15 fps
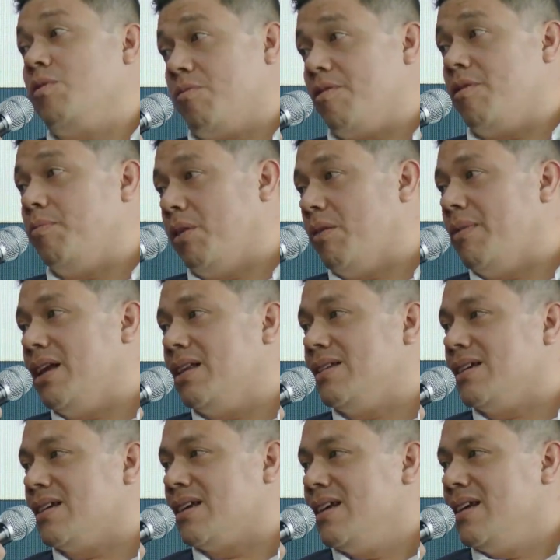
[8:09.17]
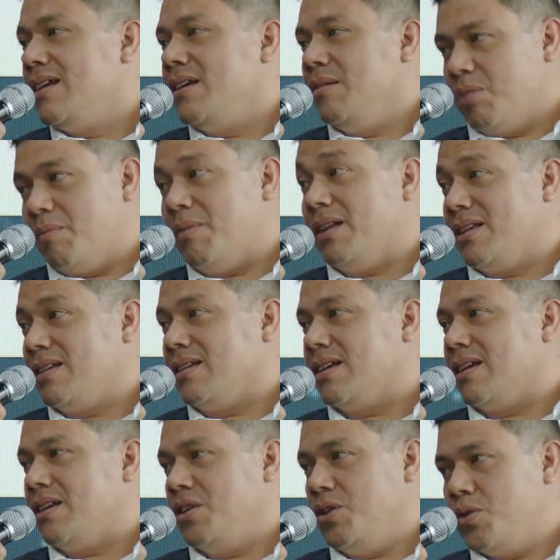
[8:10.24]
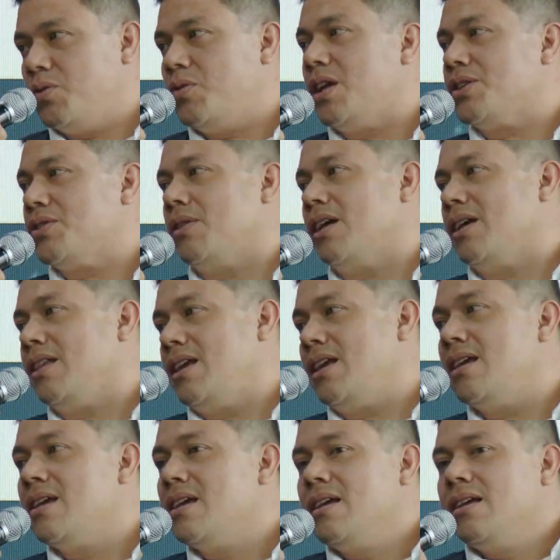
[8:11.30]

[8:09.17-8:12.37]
were implementing the new national ID,